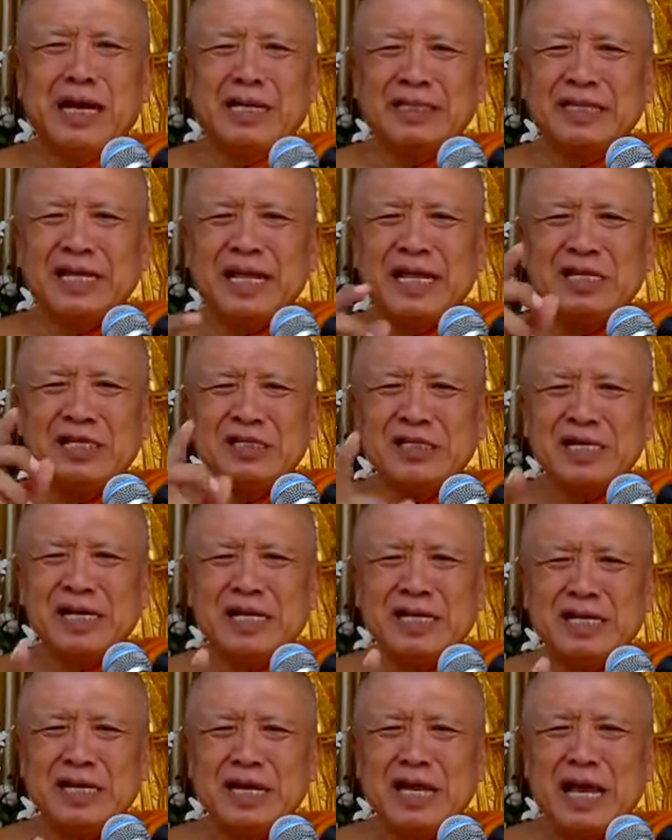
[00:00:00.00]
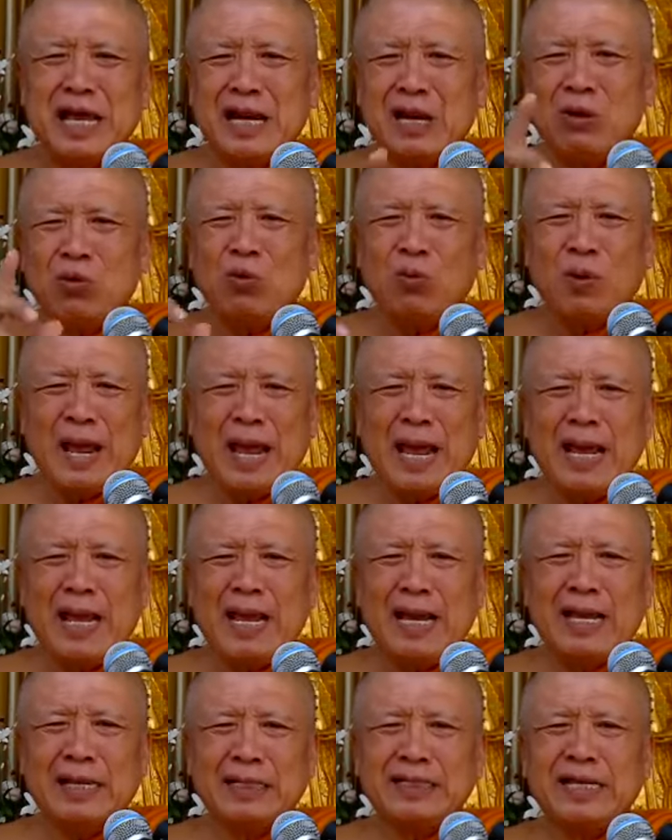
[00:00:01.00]
attention and aware,
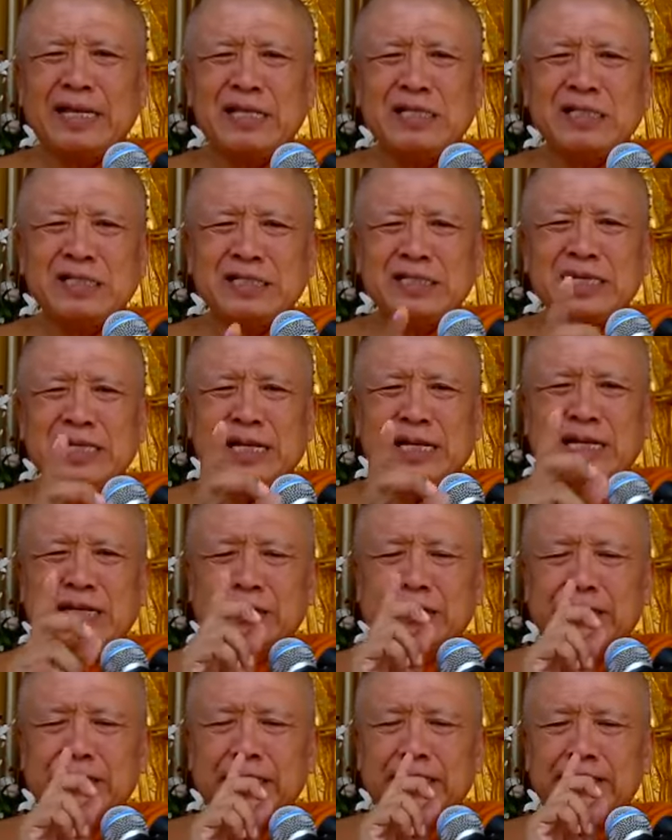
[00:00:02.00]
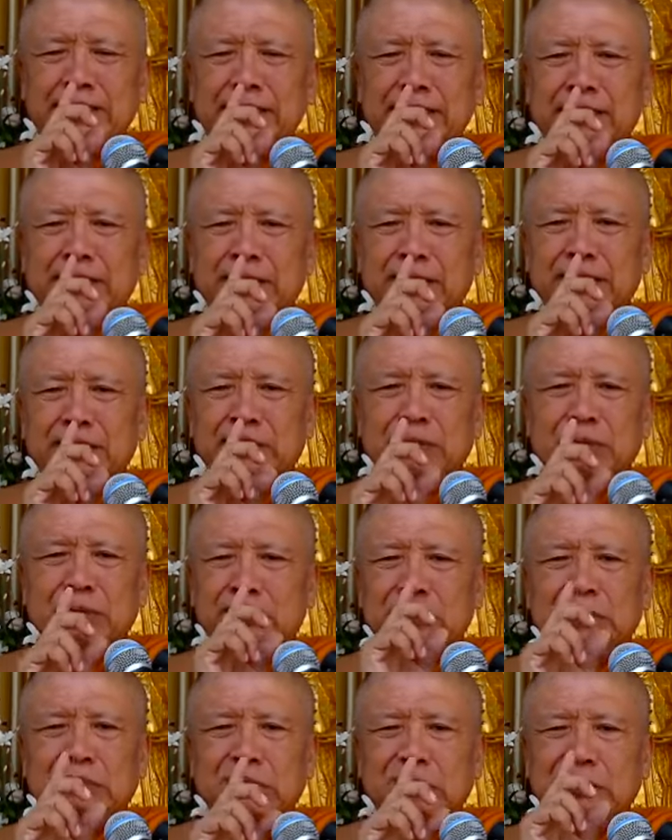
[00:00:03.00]
attention and sense.
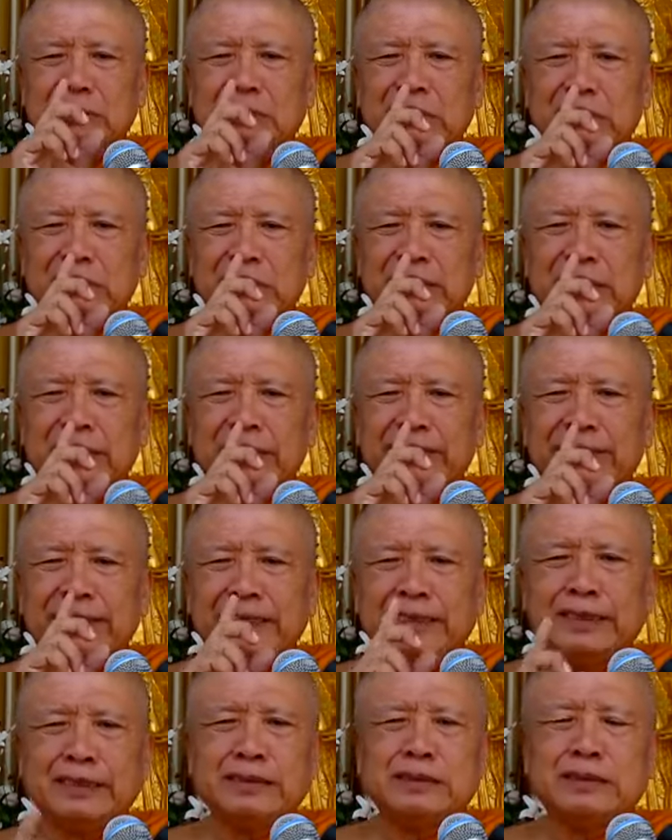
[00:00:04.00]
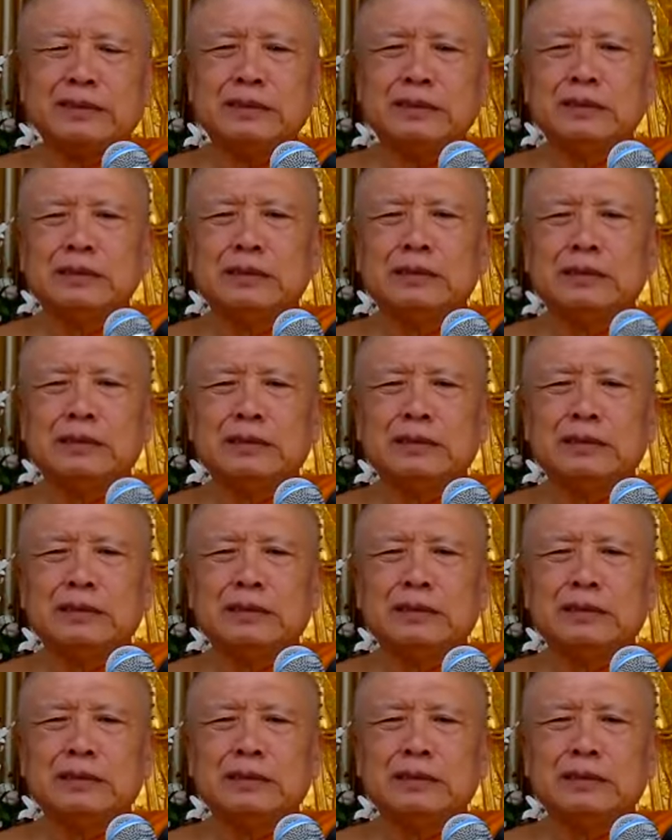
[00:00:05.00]
This is